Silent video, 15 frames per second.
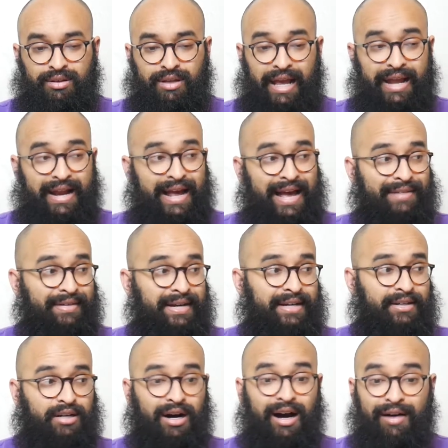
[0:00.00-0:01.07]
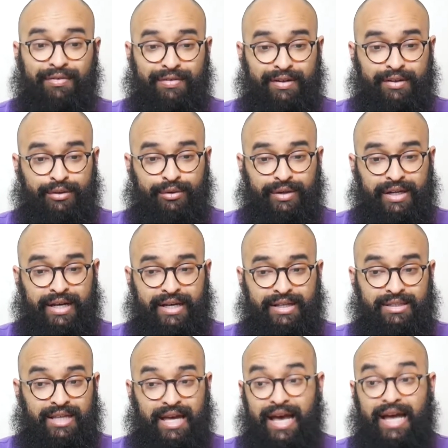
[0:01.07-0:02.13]
and I haven't had coffee in 3
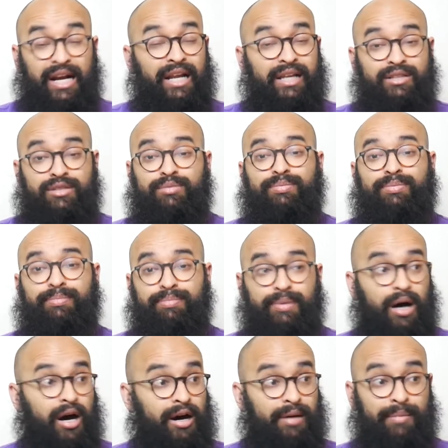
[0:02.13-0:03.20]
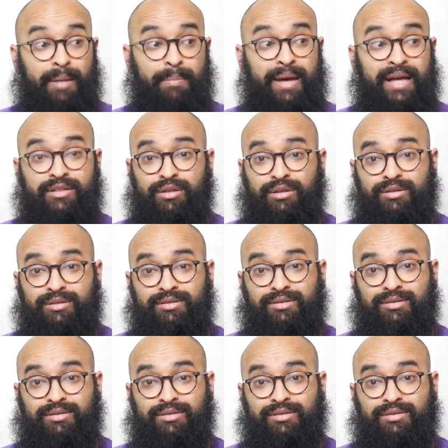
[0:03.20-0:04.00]
days, and it's on my mental.